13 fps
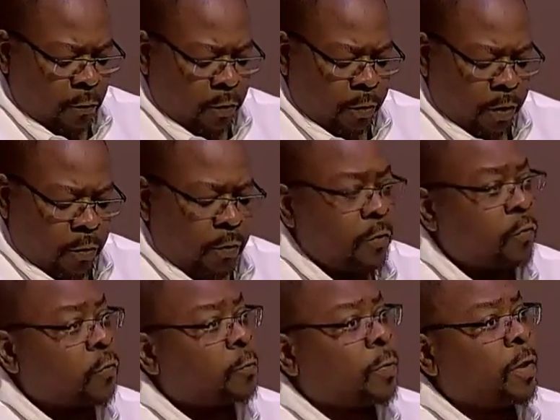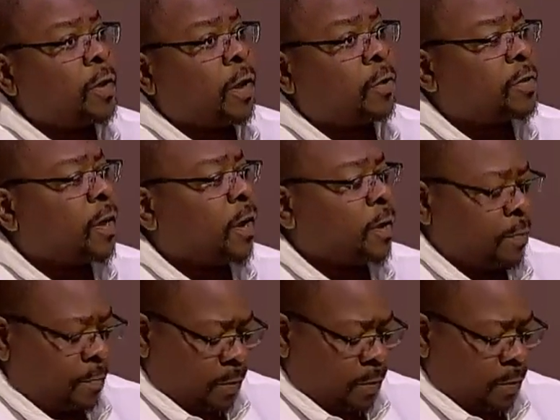we were going to spend our time